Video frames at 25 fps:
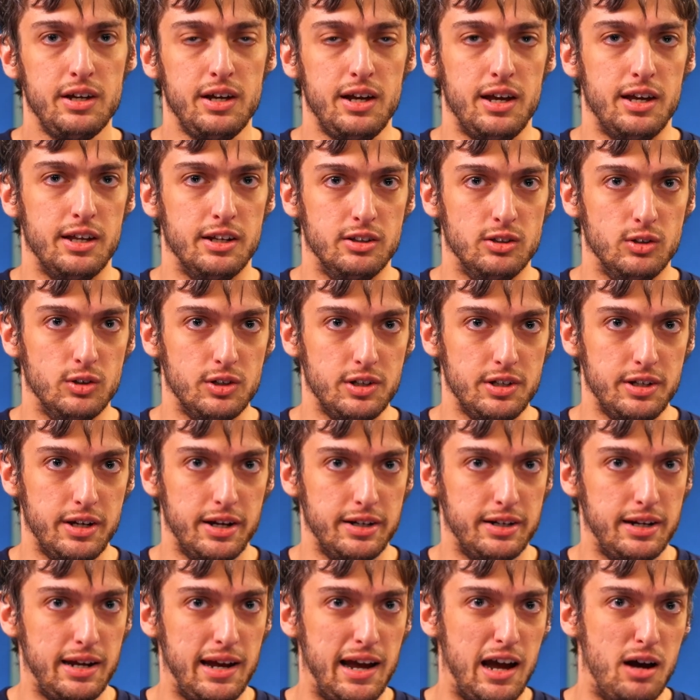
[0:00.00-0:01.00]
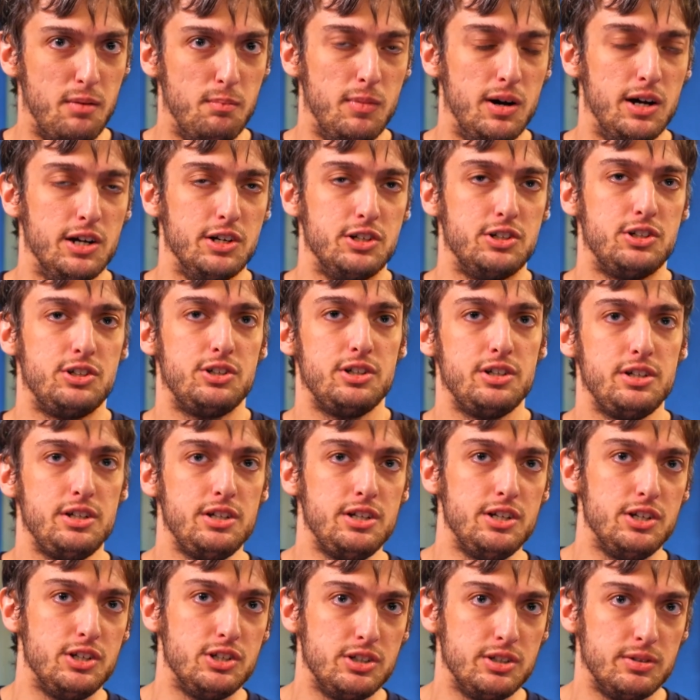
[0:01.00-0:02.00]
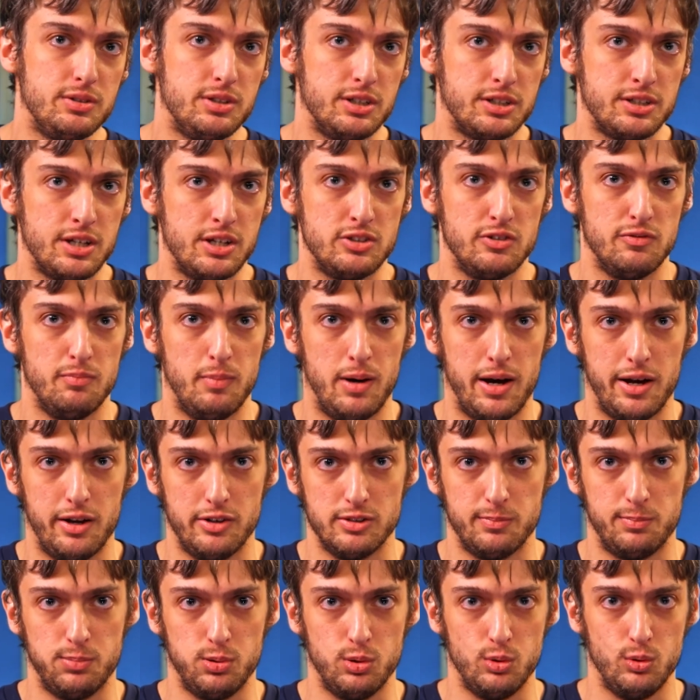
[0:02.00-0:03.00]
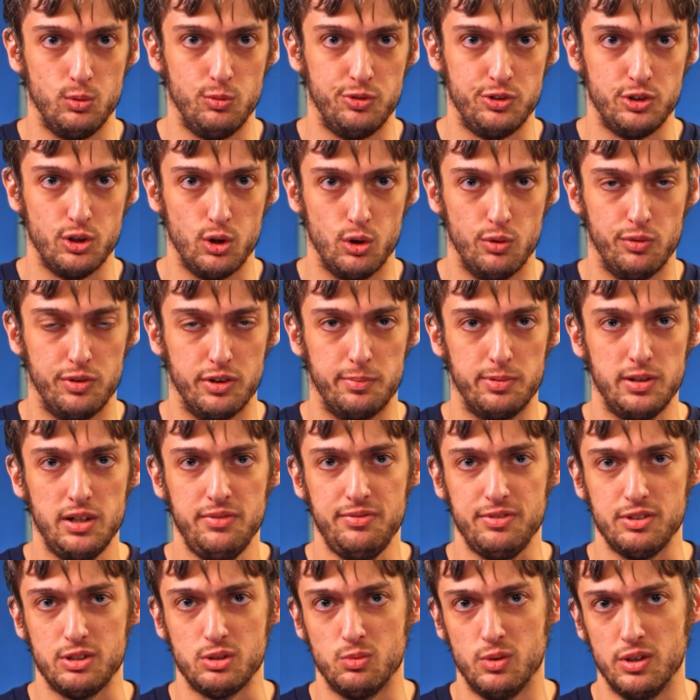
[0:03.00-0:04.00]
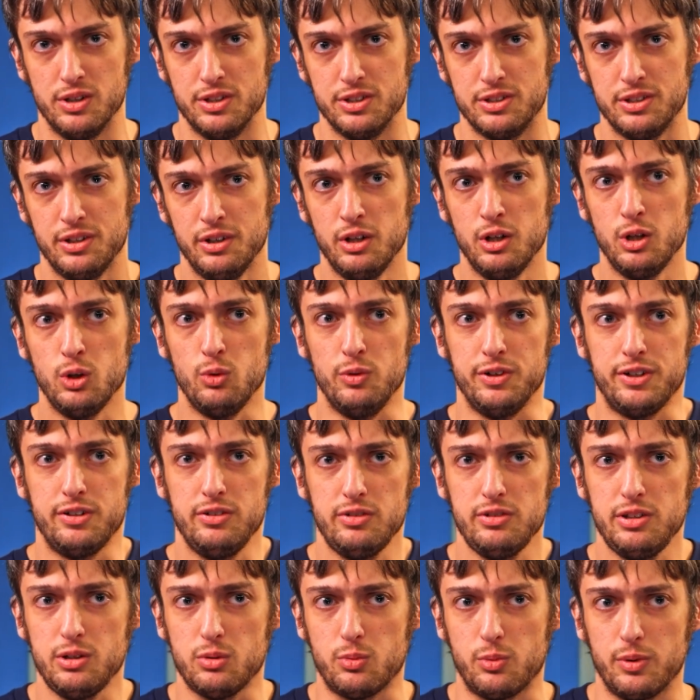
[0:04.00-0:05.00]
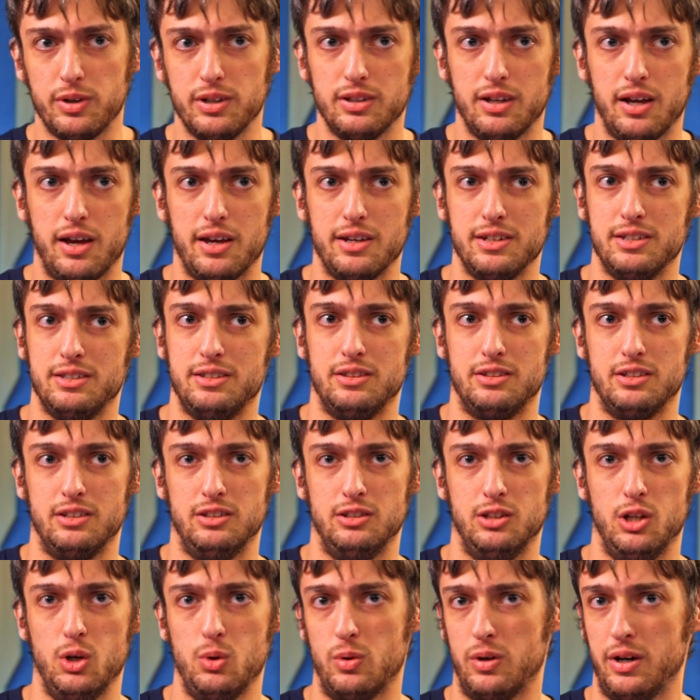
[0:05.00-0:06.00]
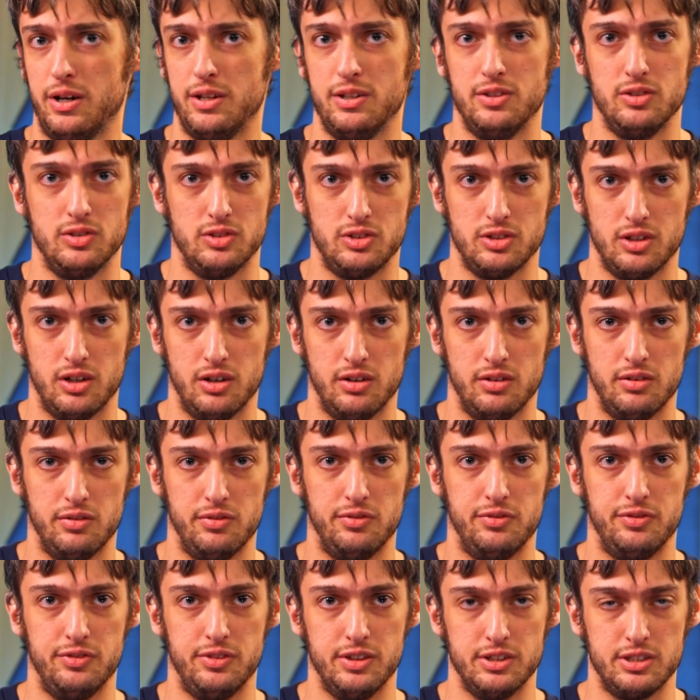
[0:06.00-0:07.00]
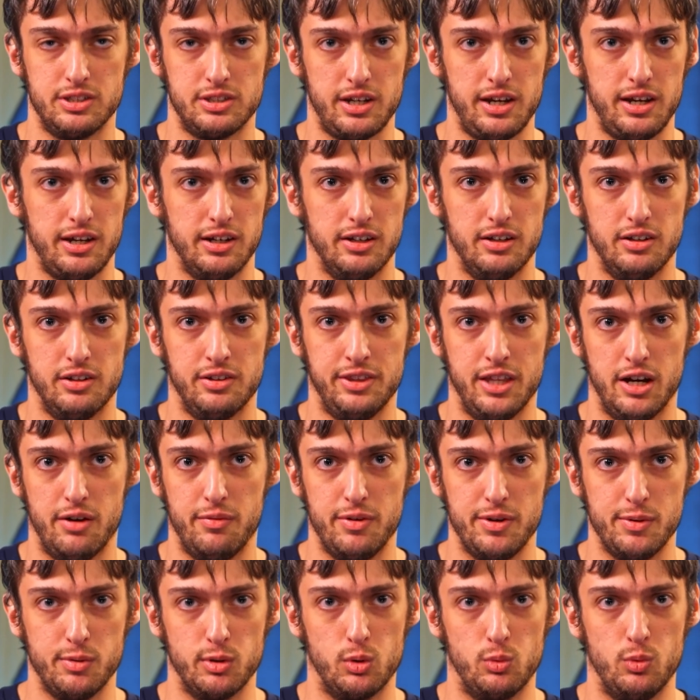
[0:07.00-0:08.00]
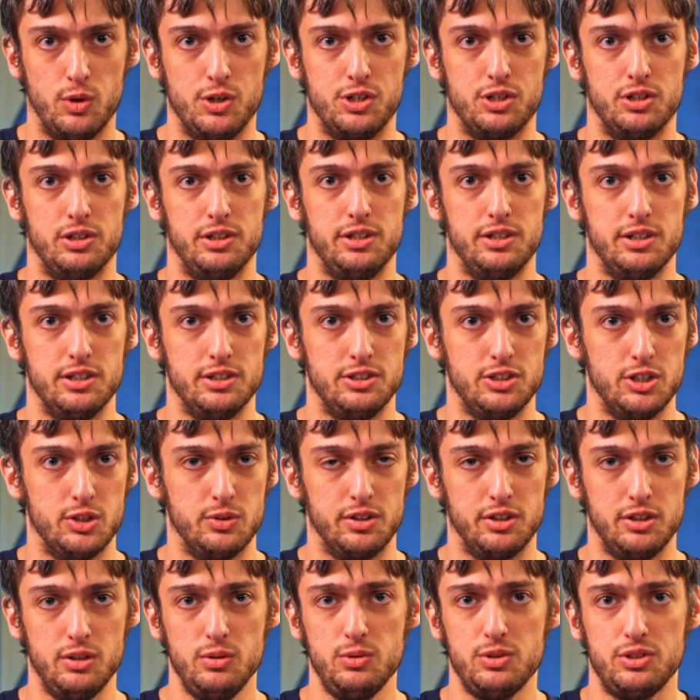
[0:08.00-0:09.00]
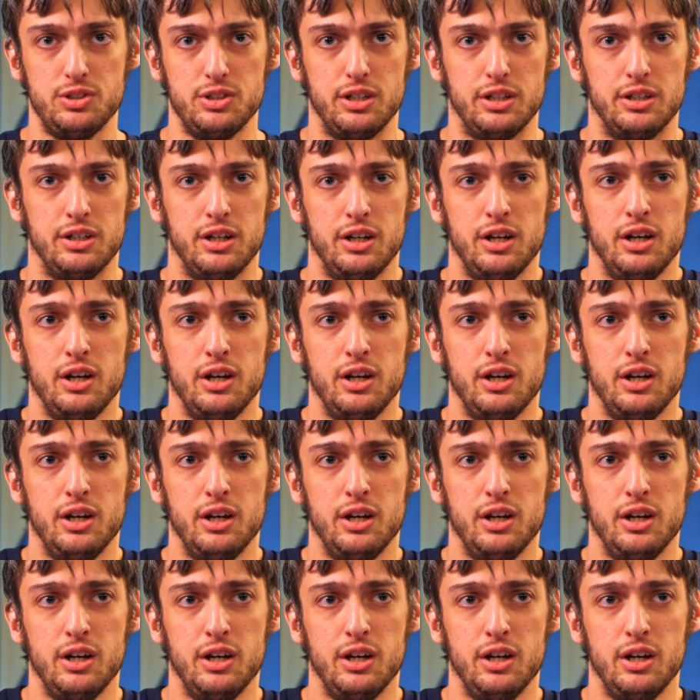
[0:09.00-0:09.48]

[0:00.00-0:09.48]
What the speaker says: and looking at how much each successive model has improved over the previous ones, we quickly realized that the lower ends of the scale that we were originally considering using